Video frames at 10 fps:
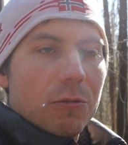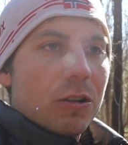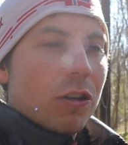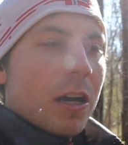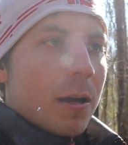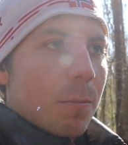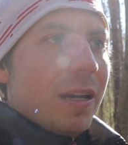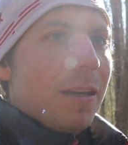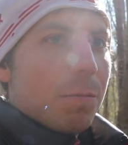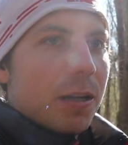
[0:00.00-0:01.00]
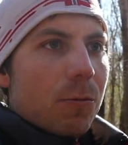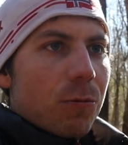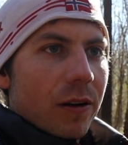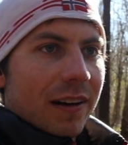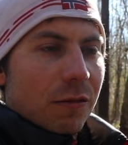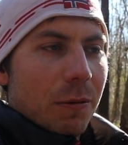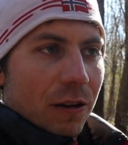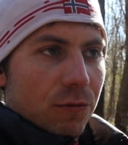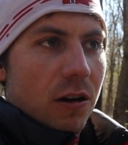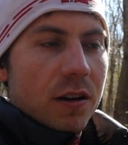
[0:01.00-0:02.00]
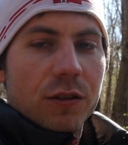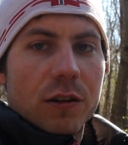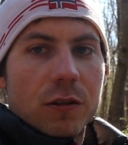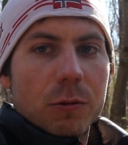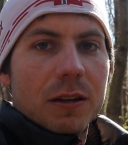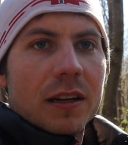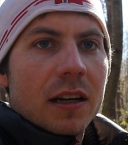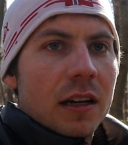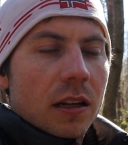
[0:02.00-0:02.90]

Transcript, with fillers: which many people would expect Russia to be